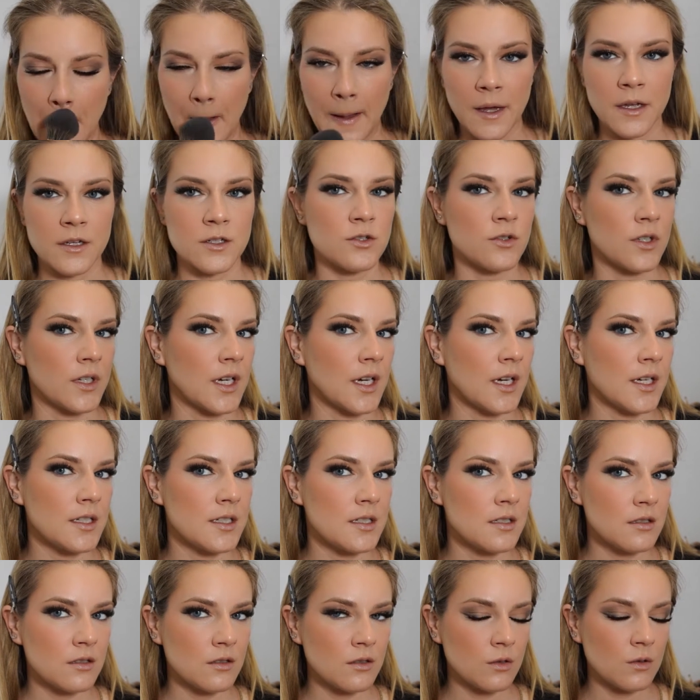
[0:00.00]
A trick I
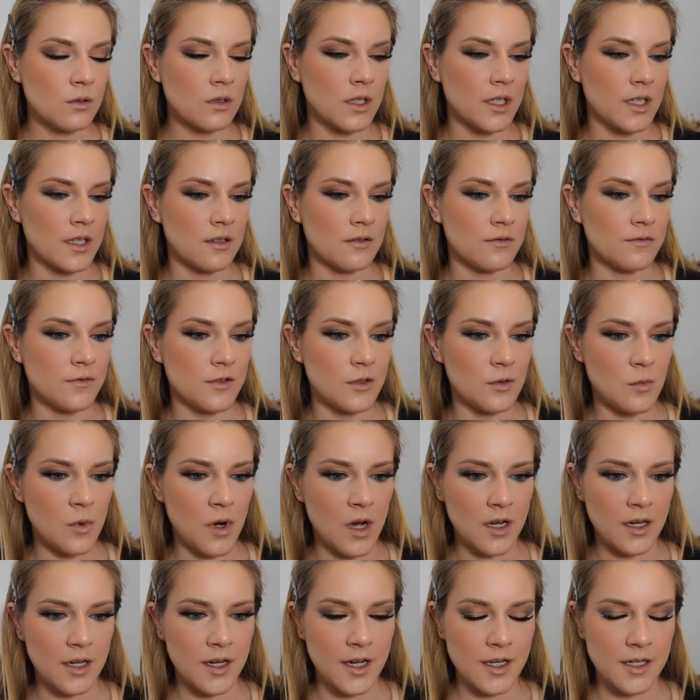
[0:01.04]
do, if you
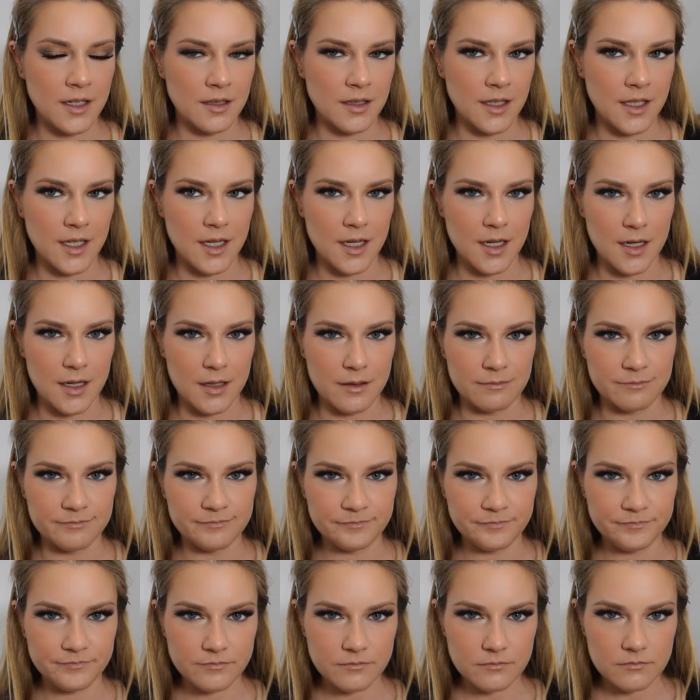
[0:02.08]
want kind of like a
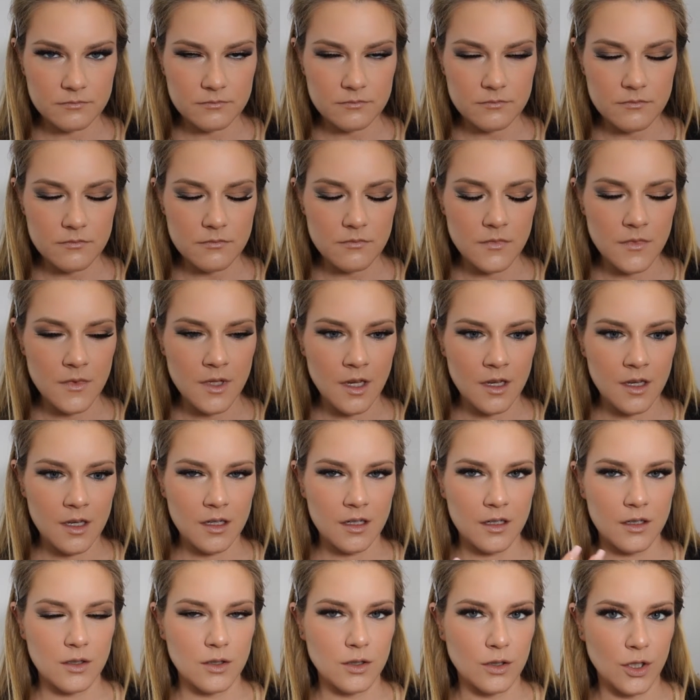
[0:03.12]

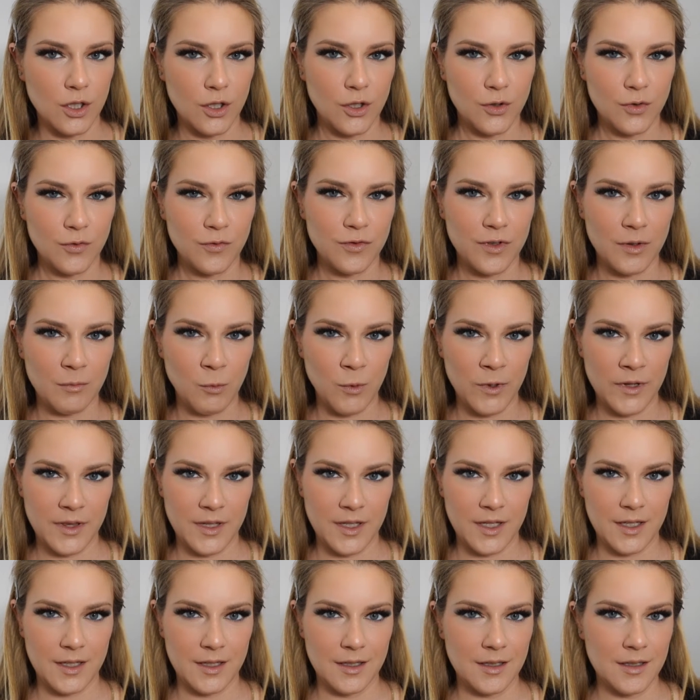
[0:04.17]
glow from
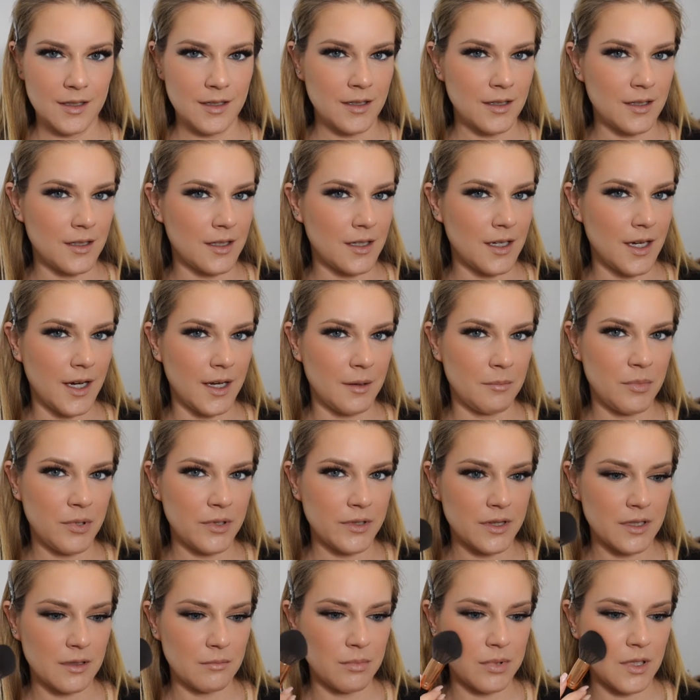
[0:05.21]
within, I
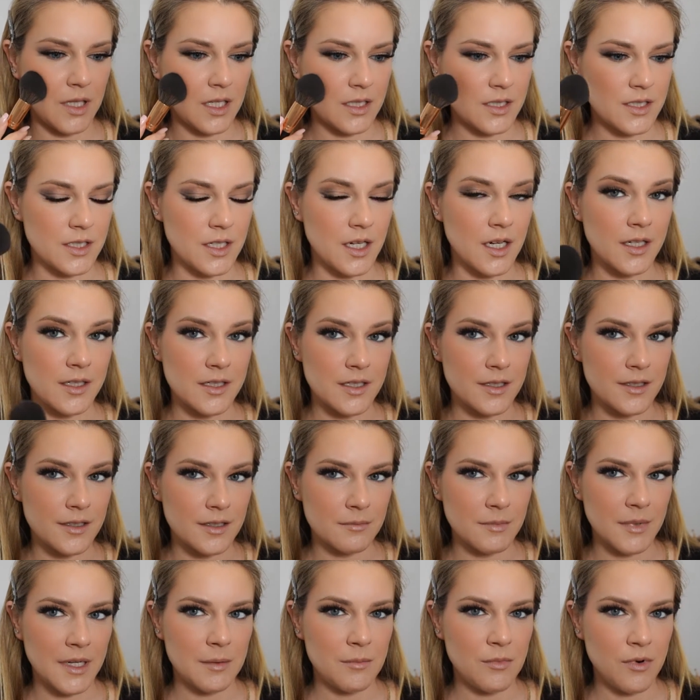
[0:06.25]
put the blush under
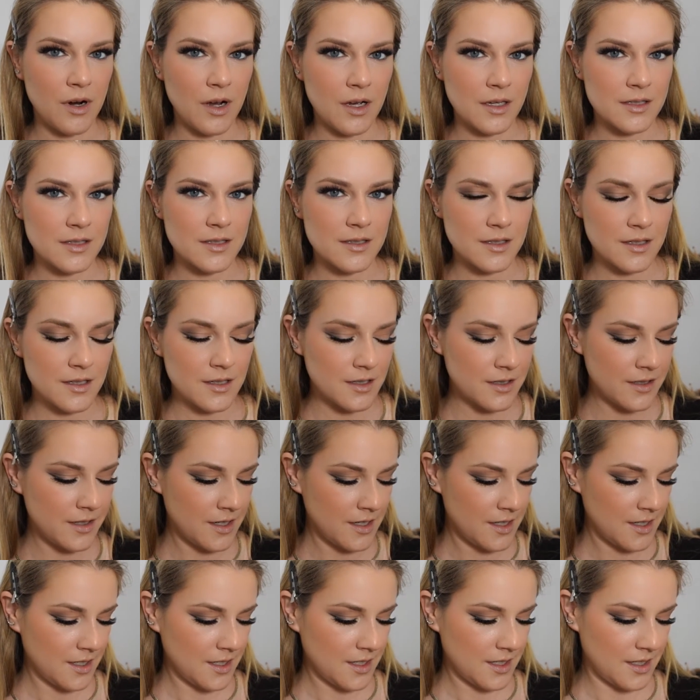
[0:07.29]
my bronzer,
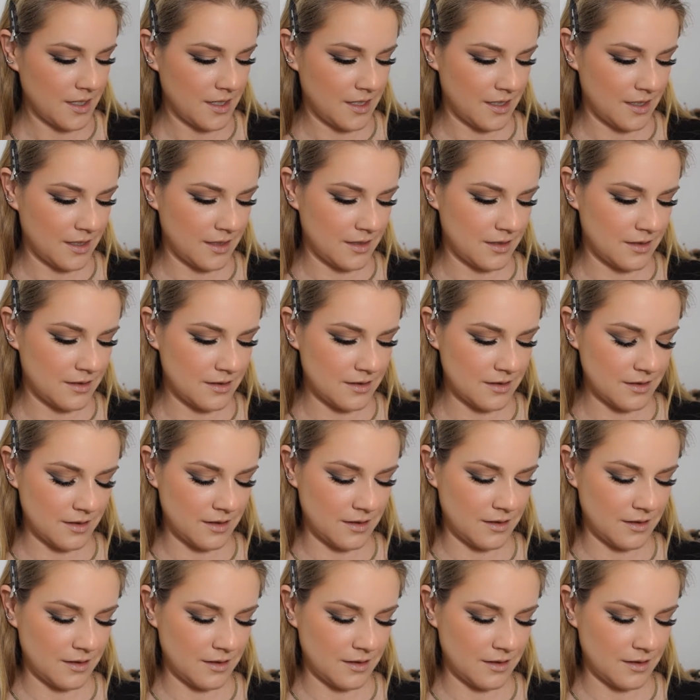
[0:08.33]
and